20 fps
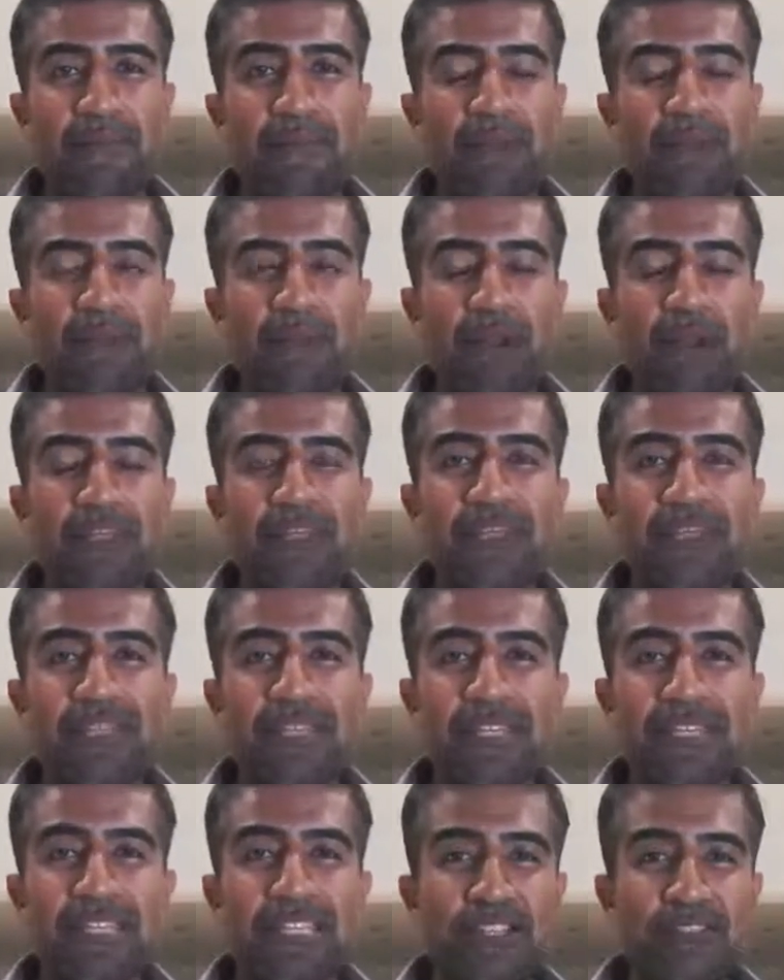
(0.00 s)
brothers and
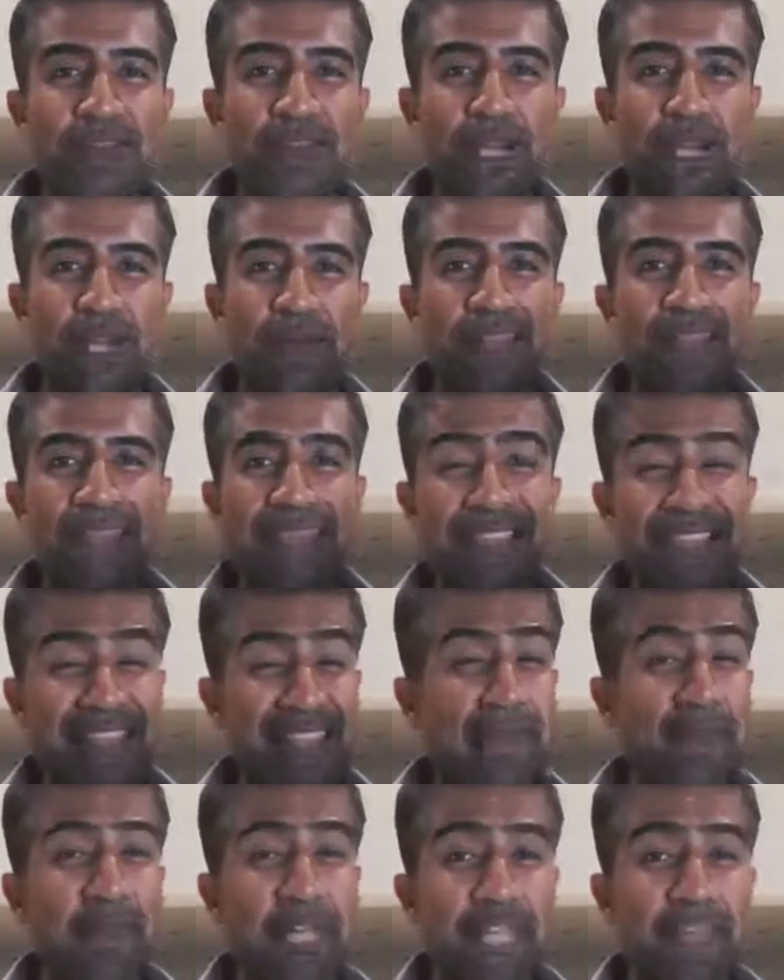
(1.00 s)
sisters following the
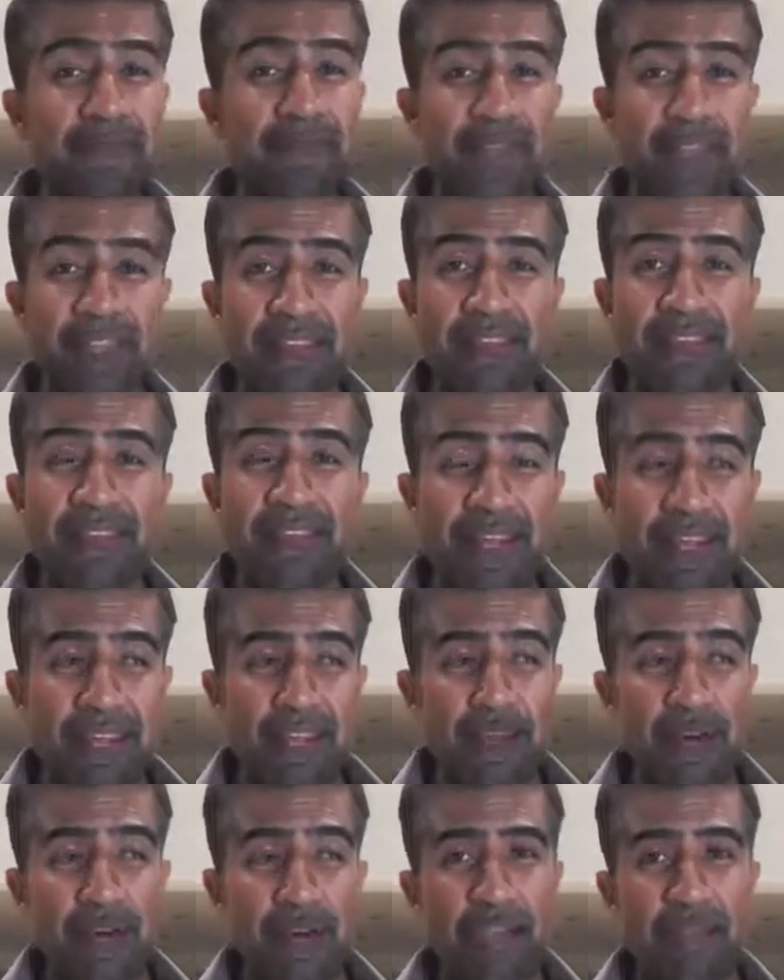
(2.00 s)
Islamic faith
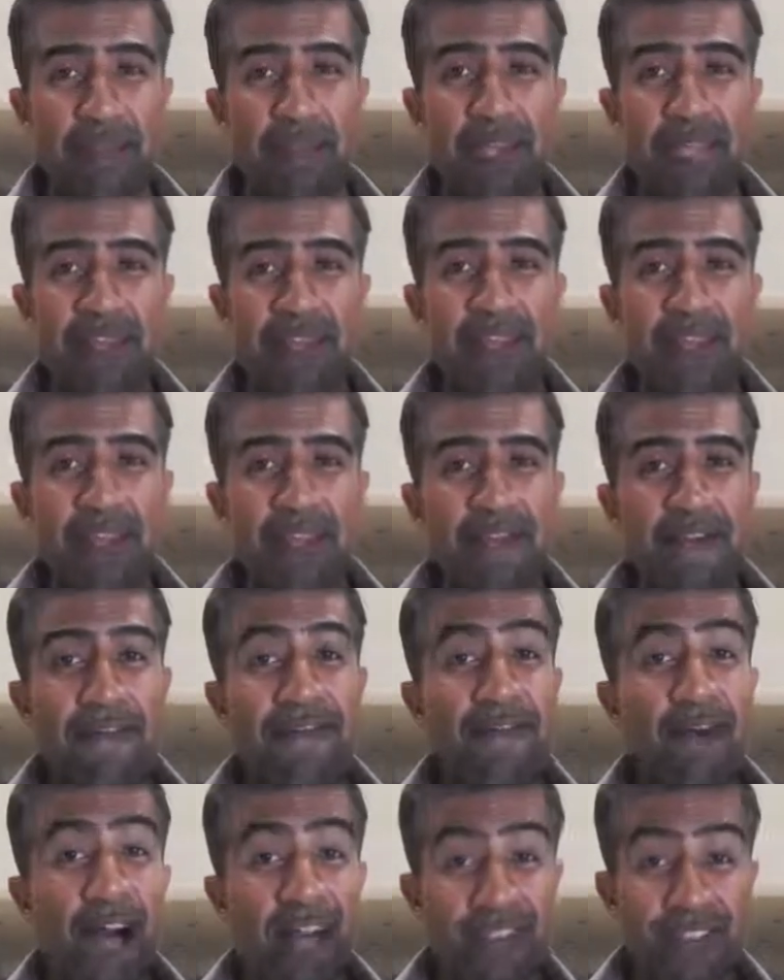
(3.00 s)
who have been
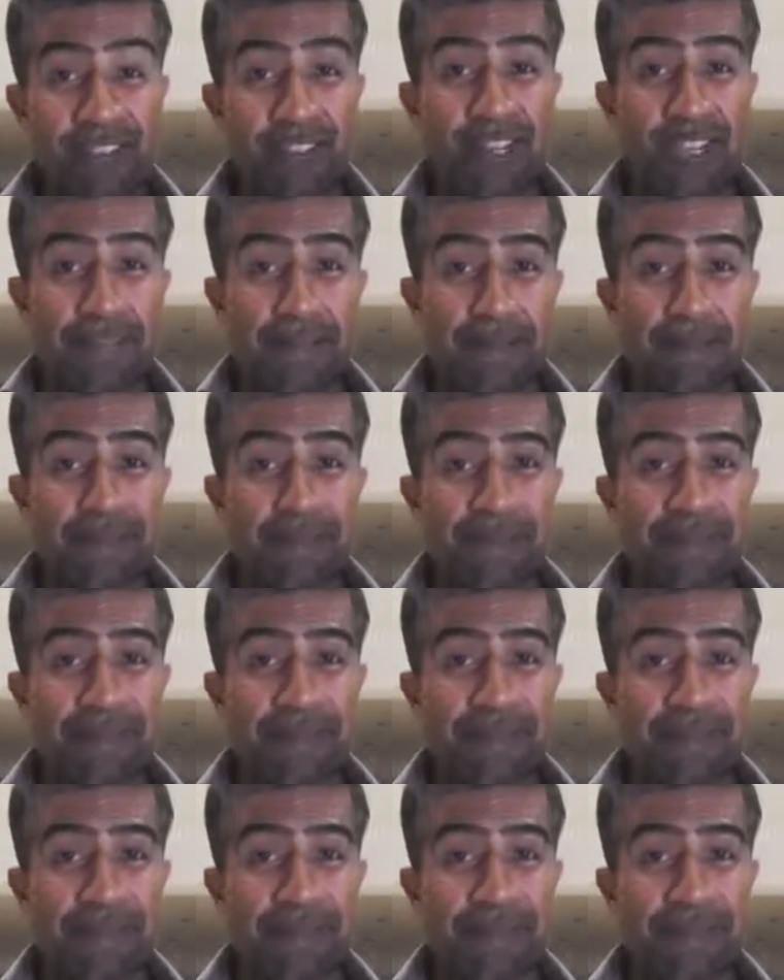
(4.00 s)
fasting.